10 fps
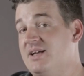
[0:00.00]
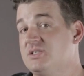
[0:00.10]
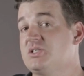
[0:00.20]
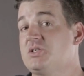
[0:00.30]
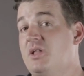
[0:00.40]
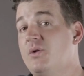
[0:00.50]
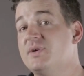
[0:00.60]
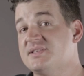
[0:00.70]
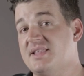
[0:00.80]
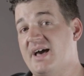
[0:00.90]
as slow
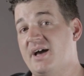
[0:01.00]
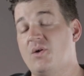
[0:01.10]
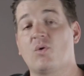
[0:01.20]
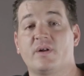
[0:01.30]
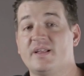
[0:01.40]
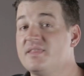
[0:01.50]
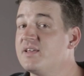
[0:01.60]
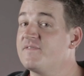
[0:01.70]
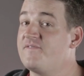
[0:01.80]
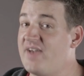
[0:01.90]
as that or
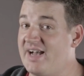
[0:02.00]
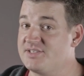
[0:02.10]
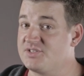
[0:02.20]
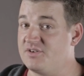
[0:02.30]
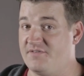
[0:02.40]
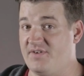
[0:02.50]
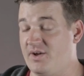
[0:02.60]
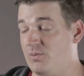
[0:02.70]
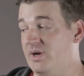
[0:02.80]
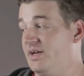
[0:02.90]
anything faster if
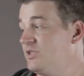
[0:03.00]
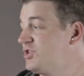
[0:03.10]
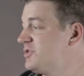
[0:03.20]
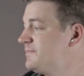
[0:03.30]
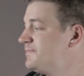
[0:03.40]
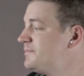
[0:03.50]
I wish.